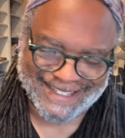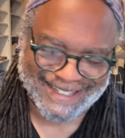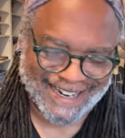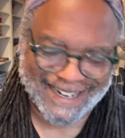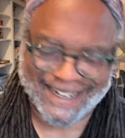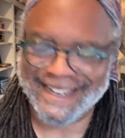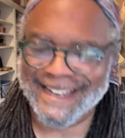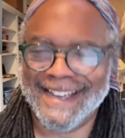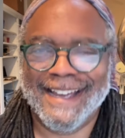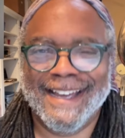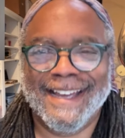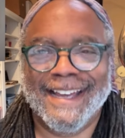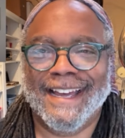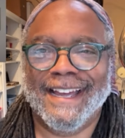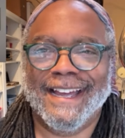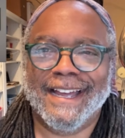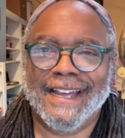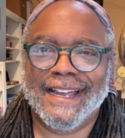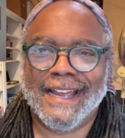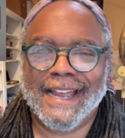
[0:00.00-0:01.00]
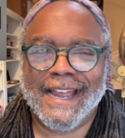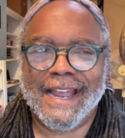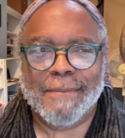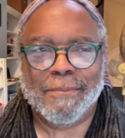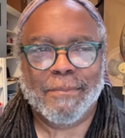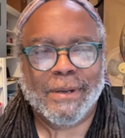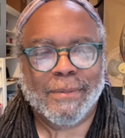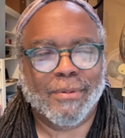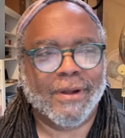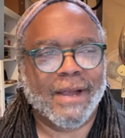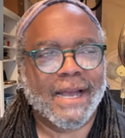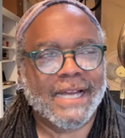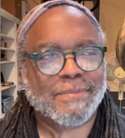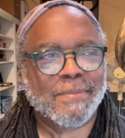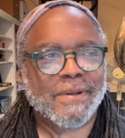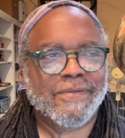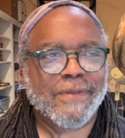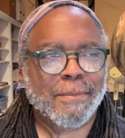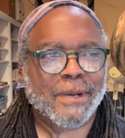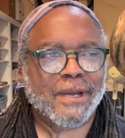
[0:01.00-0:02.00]
It's like, and people are
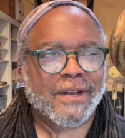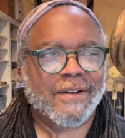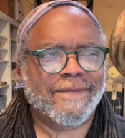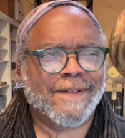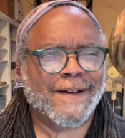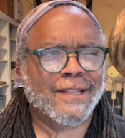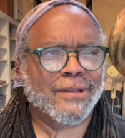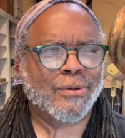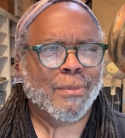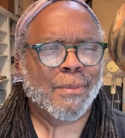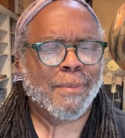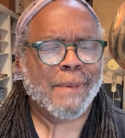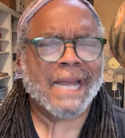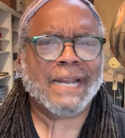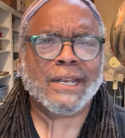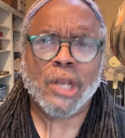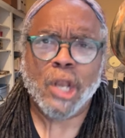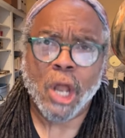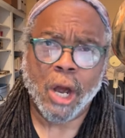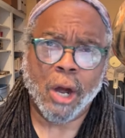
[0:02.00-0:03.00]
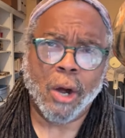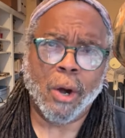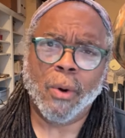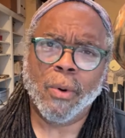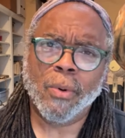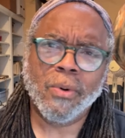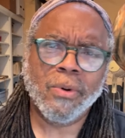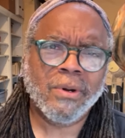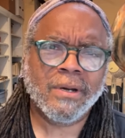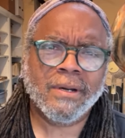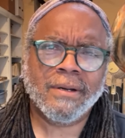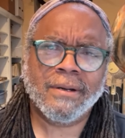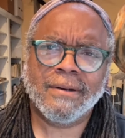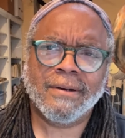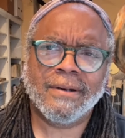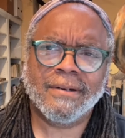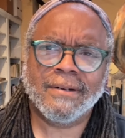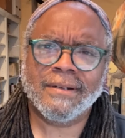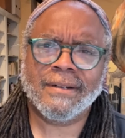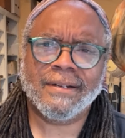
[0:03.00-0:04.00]
asking me if I'm going to follow him back. No,
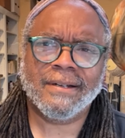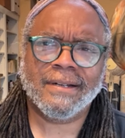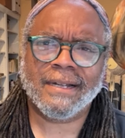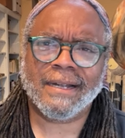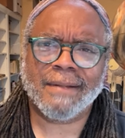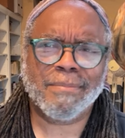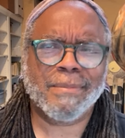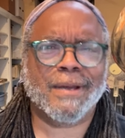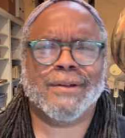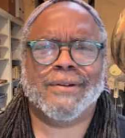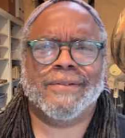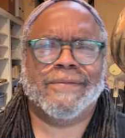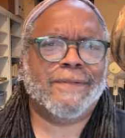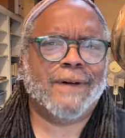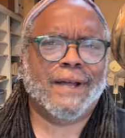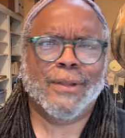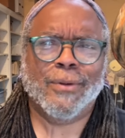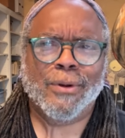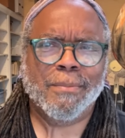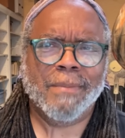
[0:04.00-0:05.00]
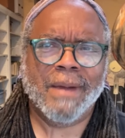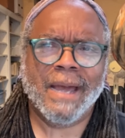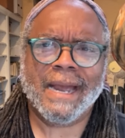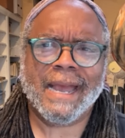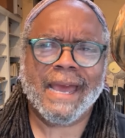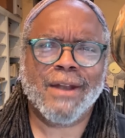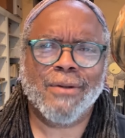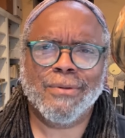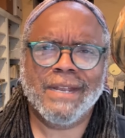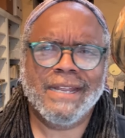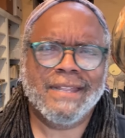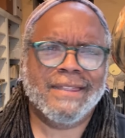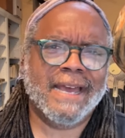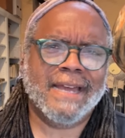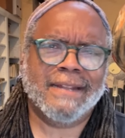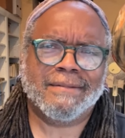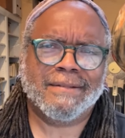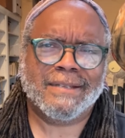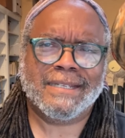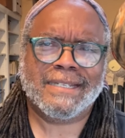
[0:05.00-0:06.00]
I'm not going to follow him back. I don't
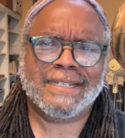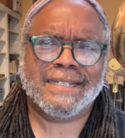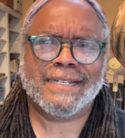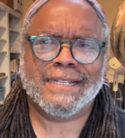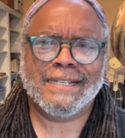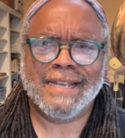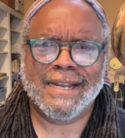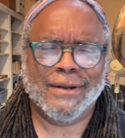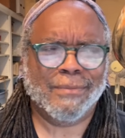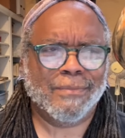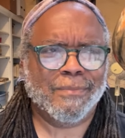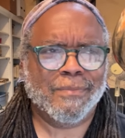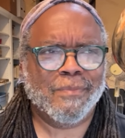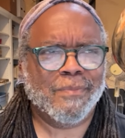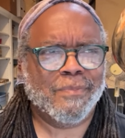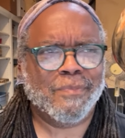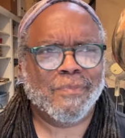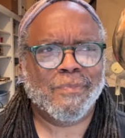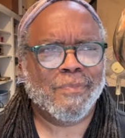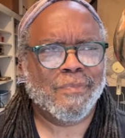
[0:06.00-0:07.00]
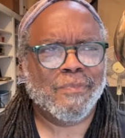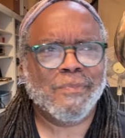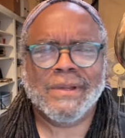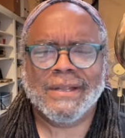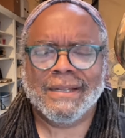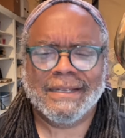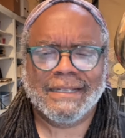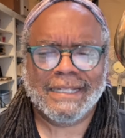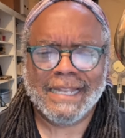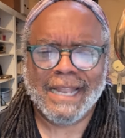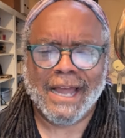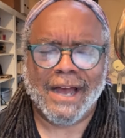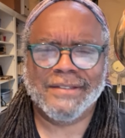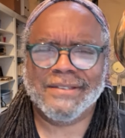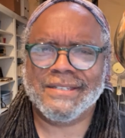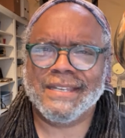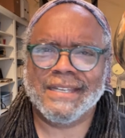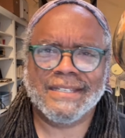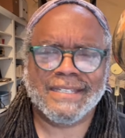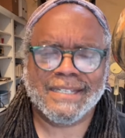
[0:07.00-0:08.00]
need that, you know,
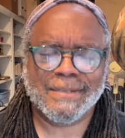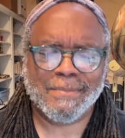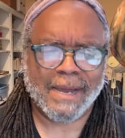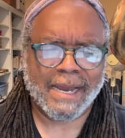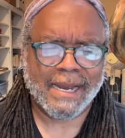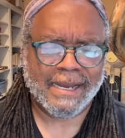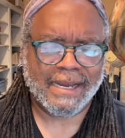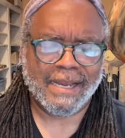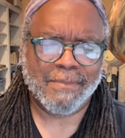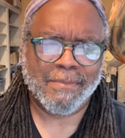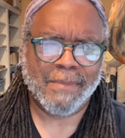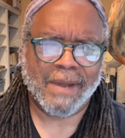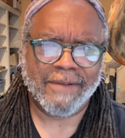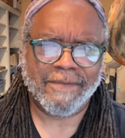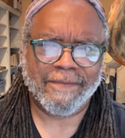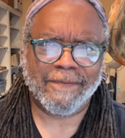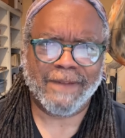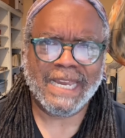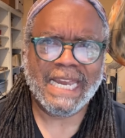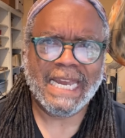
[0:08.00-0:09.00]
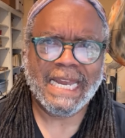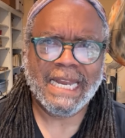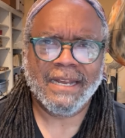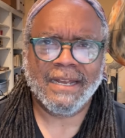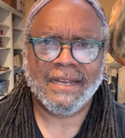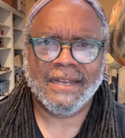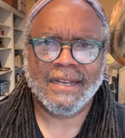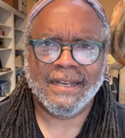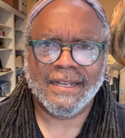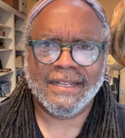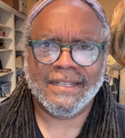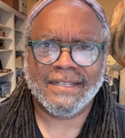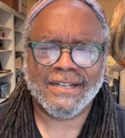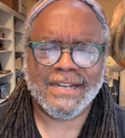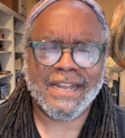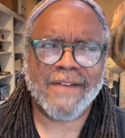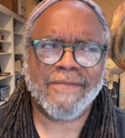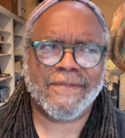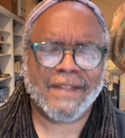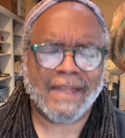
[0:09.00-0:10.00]
nonsense in my in my feed.
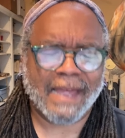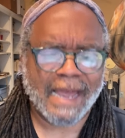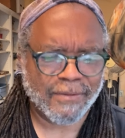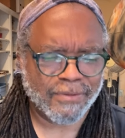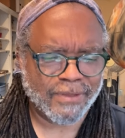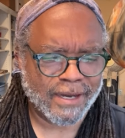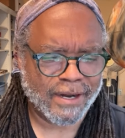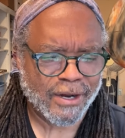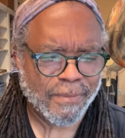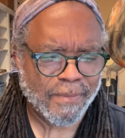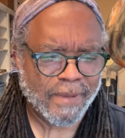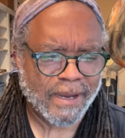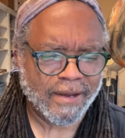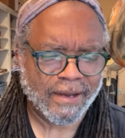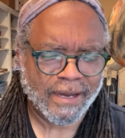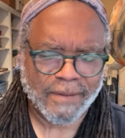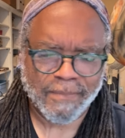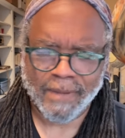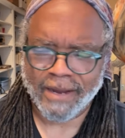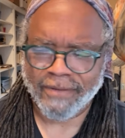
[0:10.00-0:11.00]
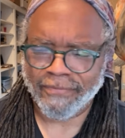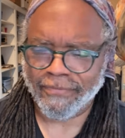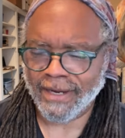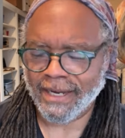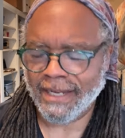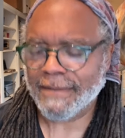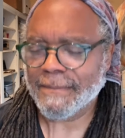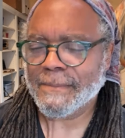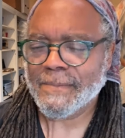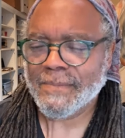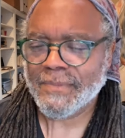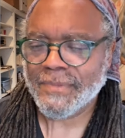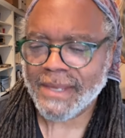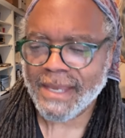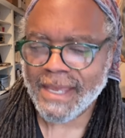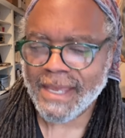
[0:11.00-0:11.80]
There's enough out there in my in my feed.